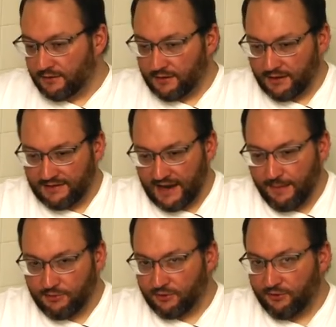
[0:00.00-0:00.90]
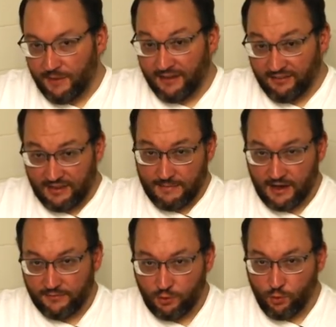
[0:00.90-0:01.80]
Adapt your space to the
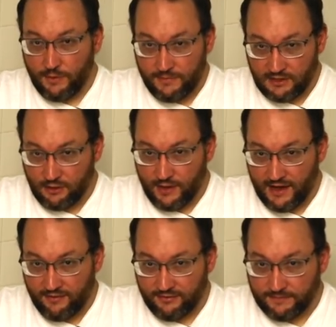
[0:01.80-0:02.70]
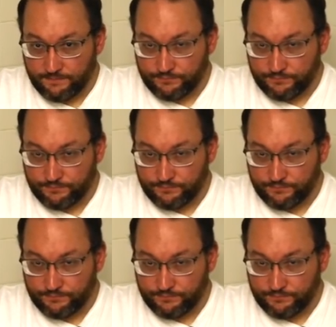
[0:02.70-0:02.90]
amount of equipment you have.